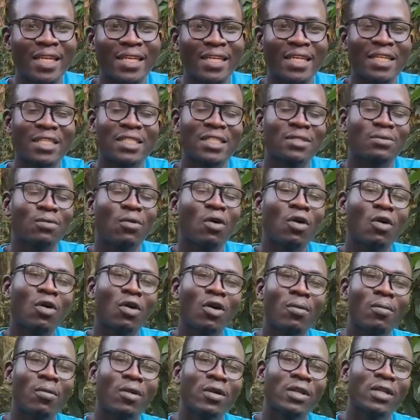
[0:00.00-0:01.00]
It's more
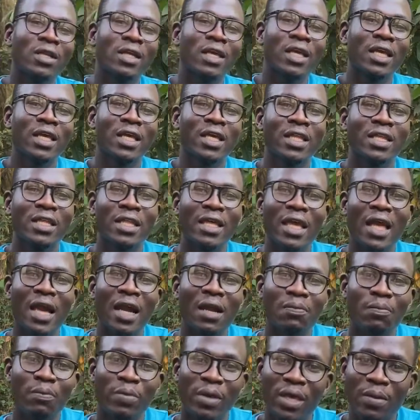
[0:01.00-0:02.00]
common in the young
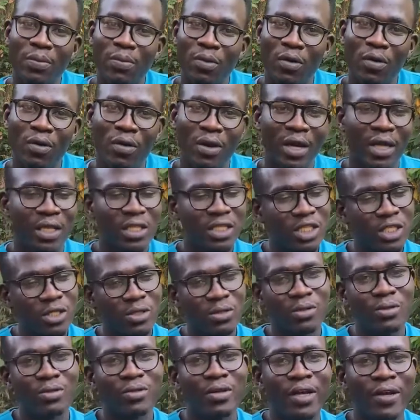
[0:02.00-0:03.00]
people and
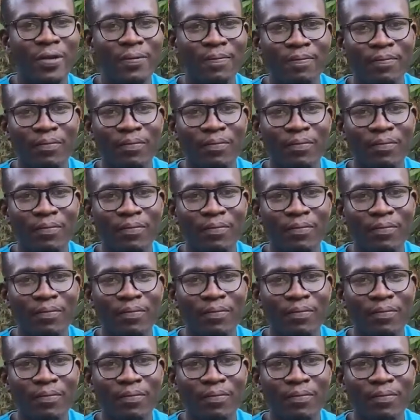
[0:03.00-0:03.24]
children,